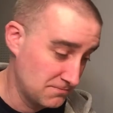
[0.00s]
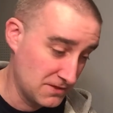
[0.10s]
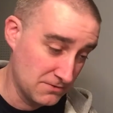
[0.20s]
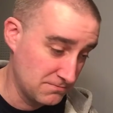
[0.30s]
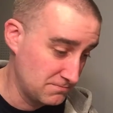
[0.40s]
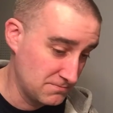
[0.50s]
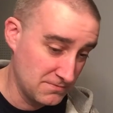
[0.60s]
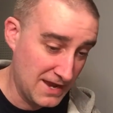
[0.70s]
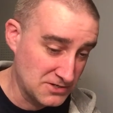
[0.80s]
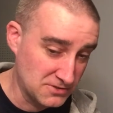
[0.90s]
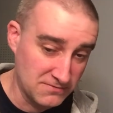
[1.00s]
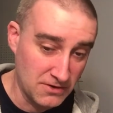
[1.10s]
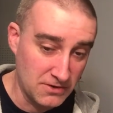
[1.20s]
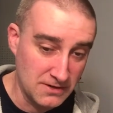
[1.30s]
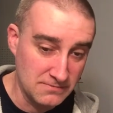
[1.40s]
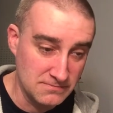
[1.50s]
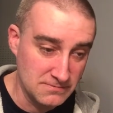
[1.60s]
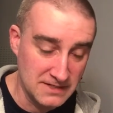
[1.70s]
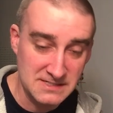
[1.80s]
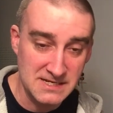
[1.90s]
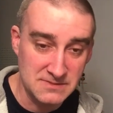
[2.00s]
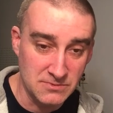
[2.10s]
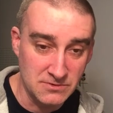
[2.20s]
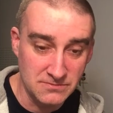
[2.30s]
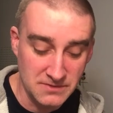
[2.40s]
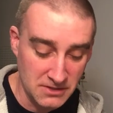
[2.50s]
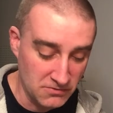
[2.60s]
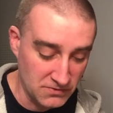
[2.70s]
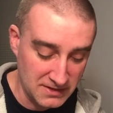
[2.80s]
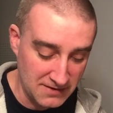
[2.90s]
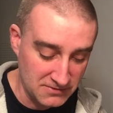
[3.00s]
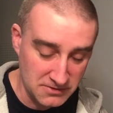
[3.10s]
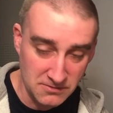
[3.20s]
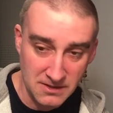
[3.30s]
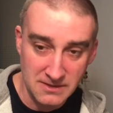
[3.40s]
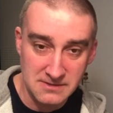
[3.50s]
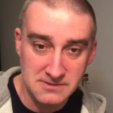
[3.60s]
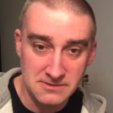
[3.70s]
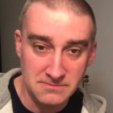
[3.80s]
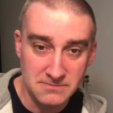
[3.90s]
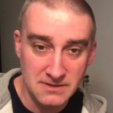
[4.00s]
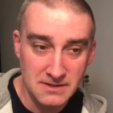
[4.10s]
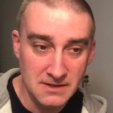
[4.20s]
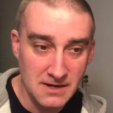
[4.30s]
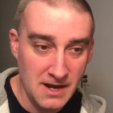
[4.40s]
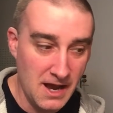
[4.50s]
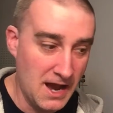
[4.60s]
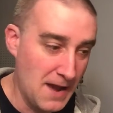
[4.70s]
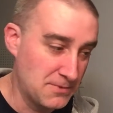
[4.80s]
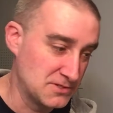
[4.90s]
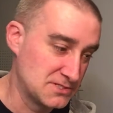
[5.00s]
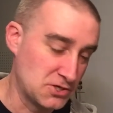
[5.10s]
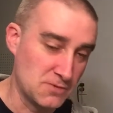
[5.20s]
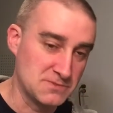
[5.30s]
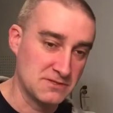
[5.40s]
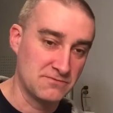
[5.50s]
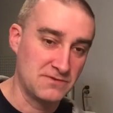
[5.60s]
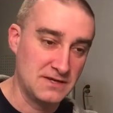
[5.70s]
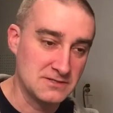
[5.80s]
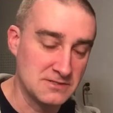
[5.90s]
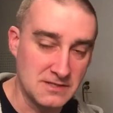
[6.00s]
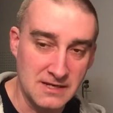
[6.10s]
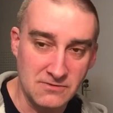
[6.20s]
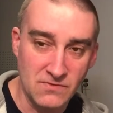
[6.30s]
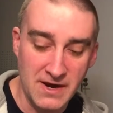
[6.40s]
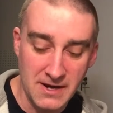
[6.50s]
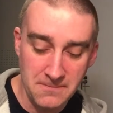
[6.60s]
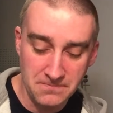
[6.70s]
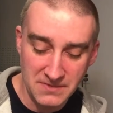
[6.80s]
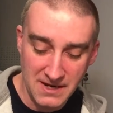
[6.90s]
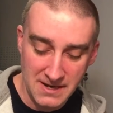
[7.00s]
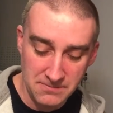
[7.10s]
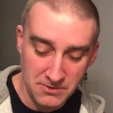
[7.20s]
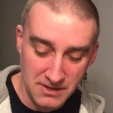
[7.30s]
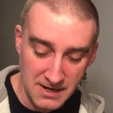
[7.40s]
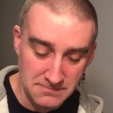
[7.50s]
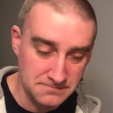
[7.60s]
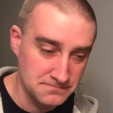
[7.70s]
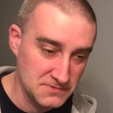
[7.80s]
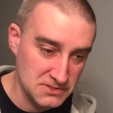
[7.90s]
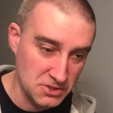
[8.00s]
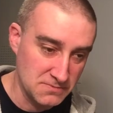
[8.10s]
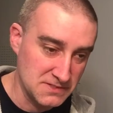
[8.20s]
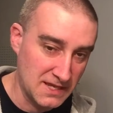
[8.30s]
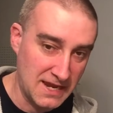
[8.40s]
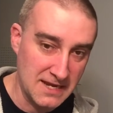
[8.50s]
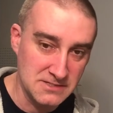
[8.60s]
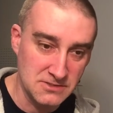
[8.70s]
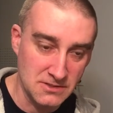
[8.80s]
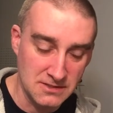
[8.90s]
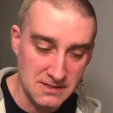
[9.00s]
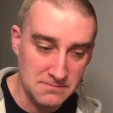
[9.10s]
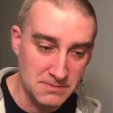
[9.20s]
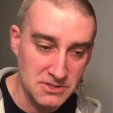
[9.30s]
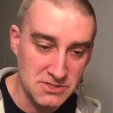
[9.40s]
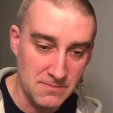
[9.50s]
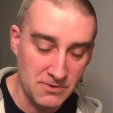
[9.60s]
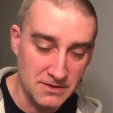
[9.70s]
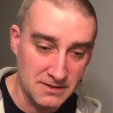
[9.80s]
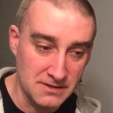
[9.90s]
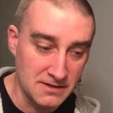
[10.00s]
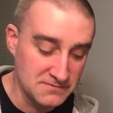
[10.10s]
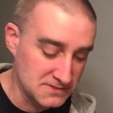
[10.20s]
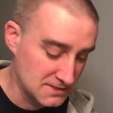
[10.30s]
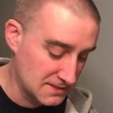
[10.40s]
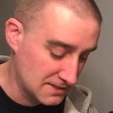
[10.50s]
They're actually very accessible. You don't really have to do anything to them. I put stirrups in the feet so that they didn't ride up, and I put stirrups in the hands so that it didn't bunch up around the gloves.